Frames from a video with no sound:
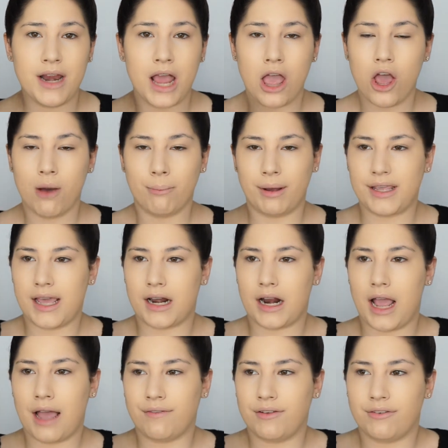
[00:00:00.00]
it, but
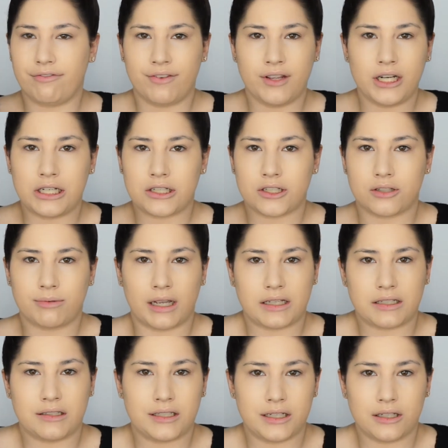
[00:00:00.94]
yet I haven't finished my
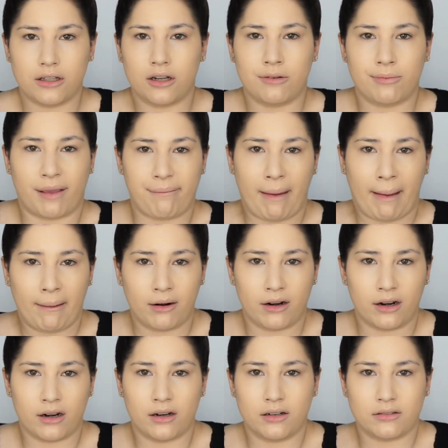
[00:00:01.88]
concealer, my
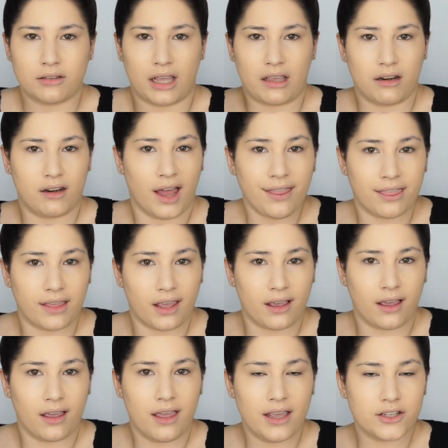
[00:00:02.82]
powder, like
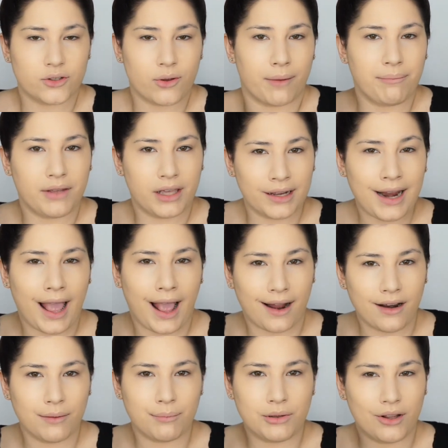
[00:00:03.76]
nothing. So I'm gonna
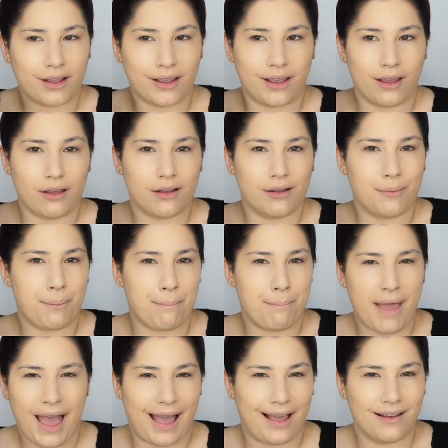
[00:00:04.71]
end up looking
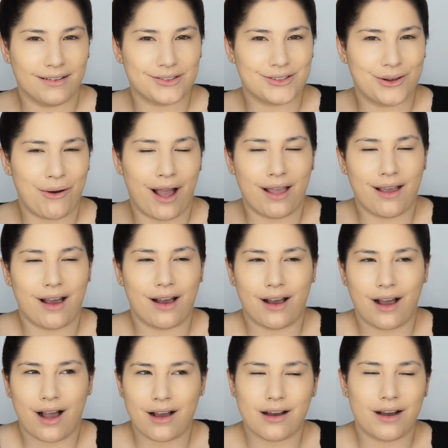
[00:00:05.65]
matte. So I
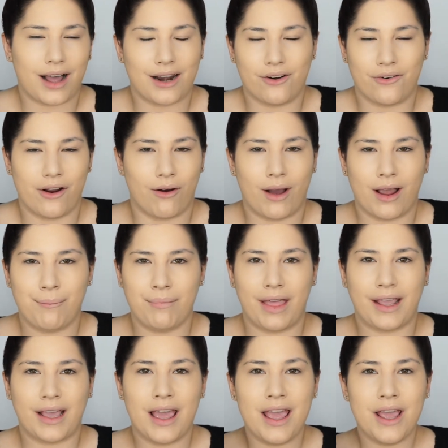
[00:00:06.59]
don't know, I'm
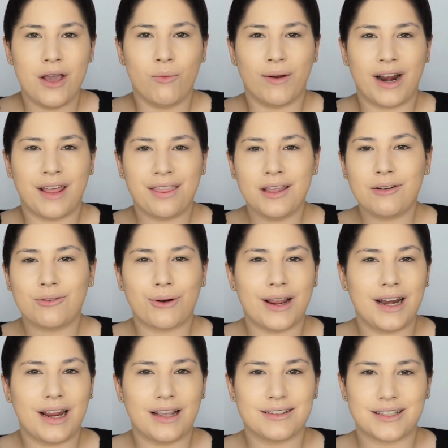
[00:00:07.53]
like, when I think
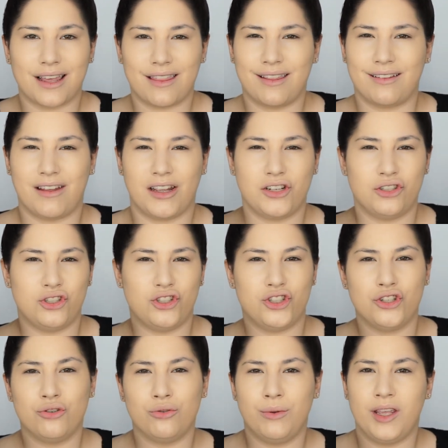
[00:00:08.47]
radiance, I think like
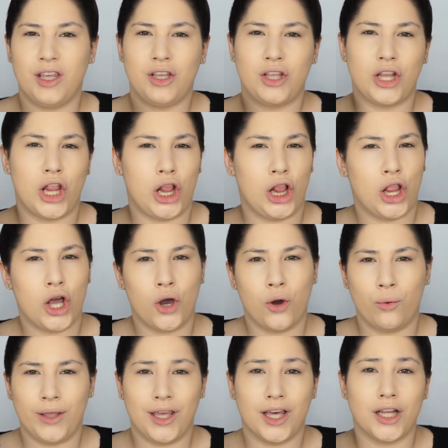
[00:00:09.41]
dewy,
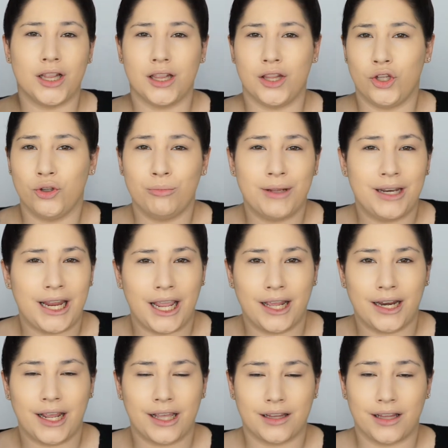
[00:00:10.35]
glowy,
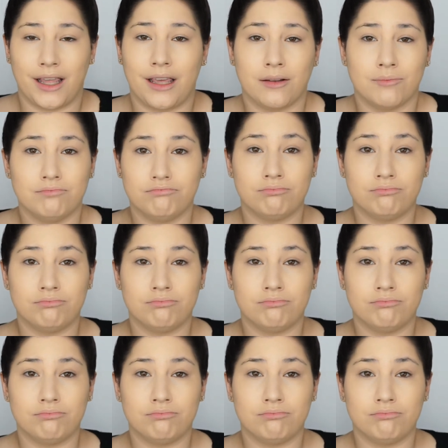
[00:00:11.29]
illuminating. Like,